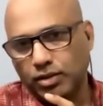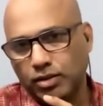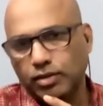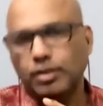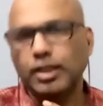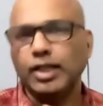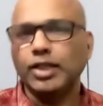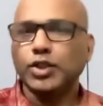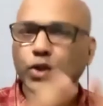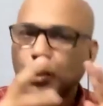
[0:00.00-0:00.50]

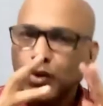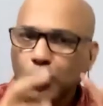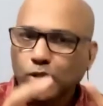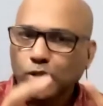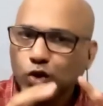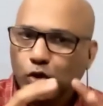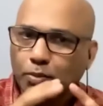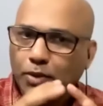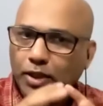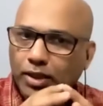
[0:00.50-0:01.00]
they should
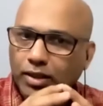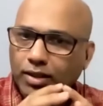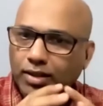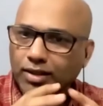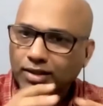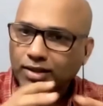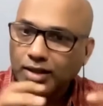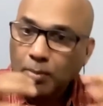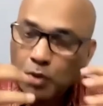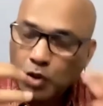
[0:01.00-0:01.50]
also be
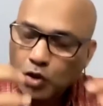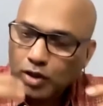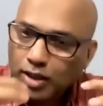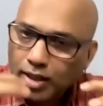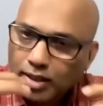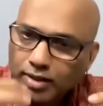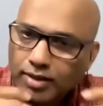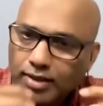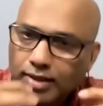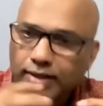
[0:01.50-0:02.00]

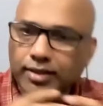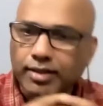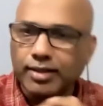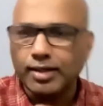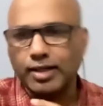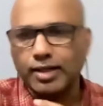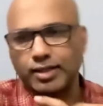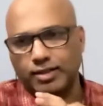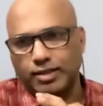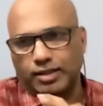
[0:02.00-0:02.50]
democratically
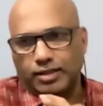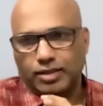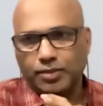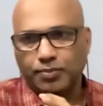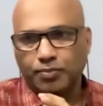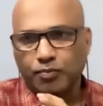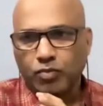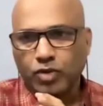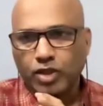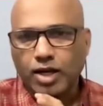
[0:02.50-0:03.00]
elected.
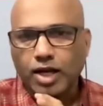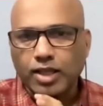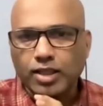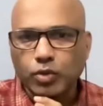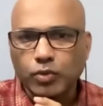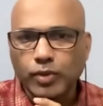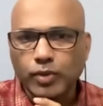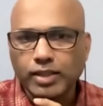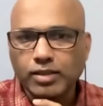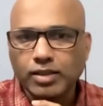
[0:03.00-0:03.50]

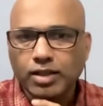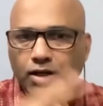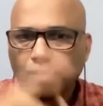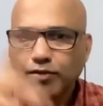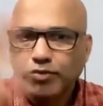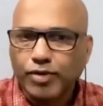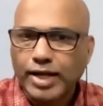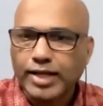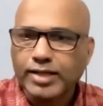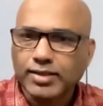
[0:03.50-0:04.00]
Otherwise,
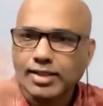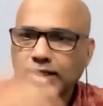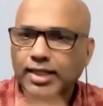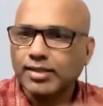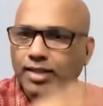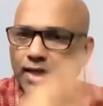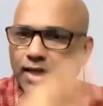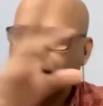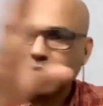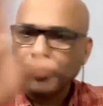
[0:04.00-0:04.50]
5,
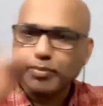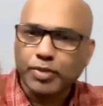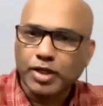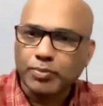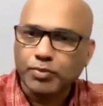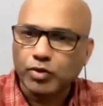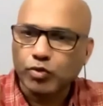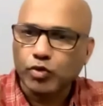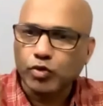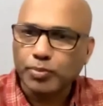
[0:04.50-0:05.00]
6, 7
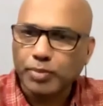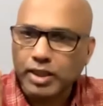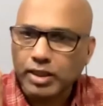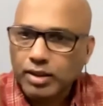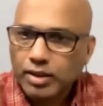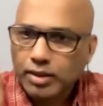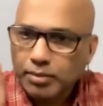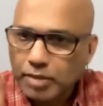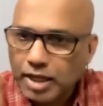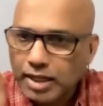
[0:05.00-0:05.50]
people would
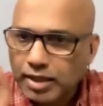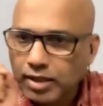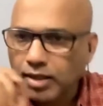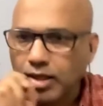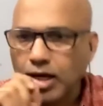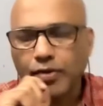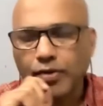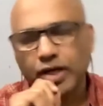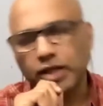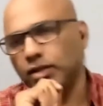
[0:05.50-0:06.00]
be
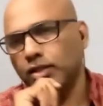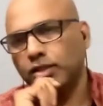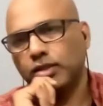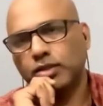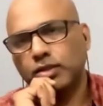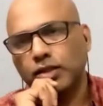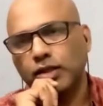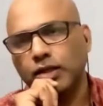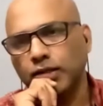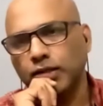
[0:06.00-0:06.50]
making our
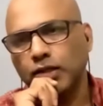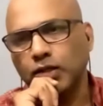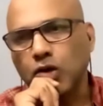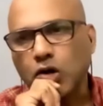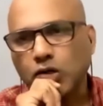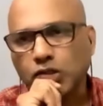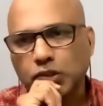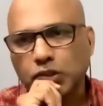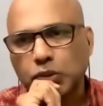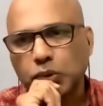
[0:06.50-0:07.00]
Indian
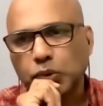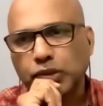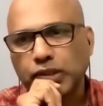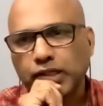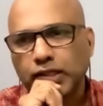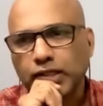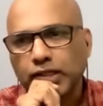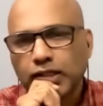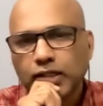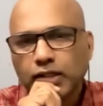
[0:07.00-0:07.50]

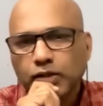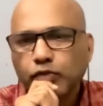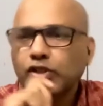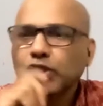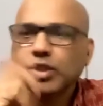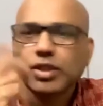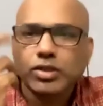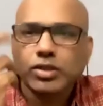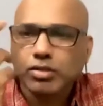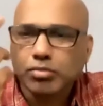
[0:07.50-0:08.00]
constitution,
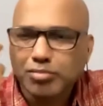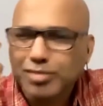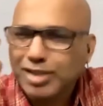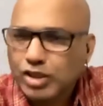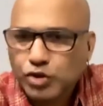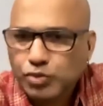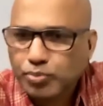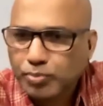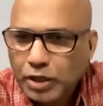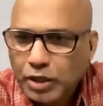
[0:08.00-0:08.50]
which
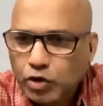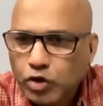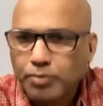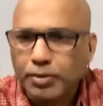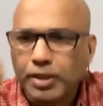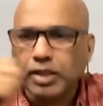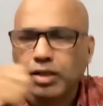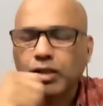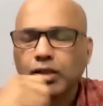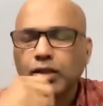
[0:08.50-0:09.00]
may not
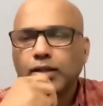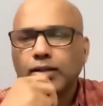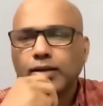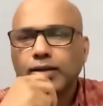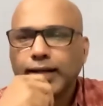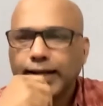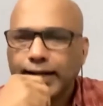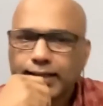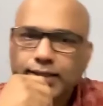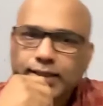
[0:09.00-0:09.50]
be
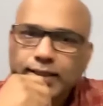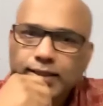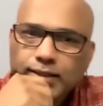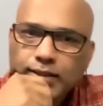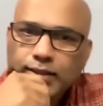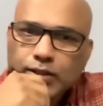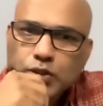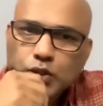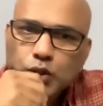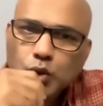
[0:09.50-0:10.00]
correct.
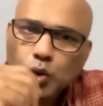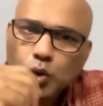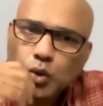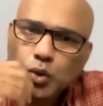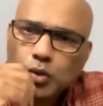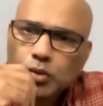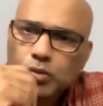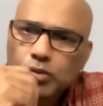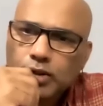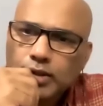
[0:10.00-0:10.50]

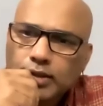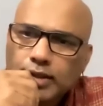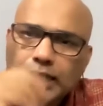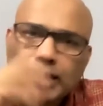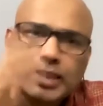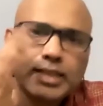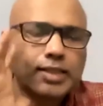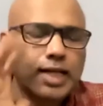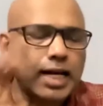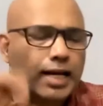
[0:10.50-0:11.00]
So they
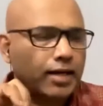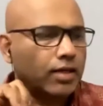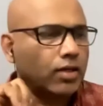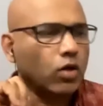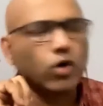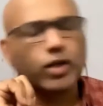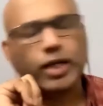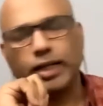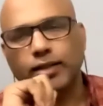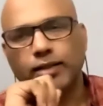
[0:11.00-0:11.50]
decided,
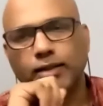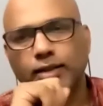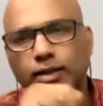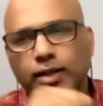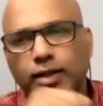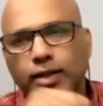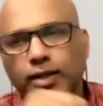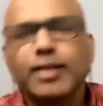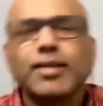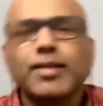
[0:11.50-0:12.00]
okay,
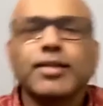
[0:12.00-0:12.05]
let us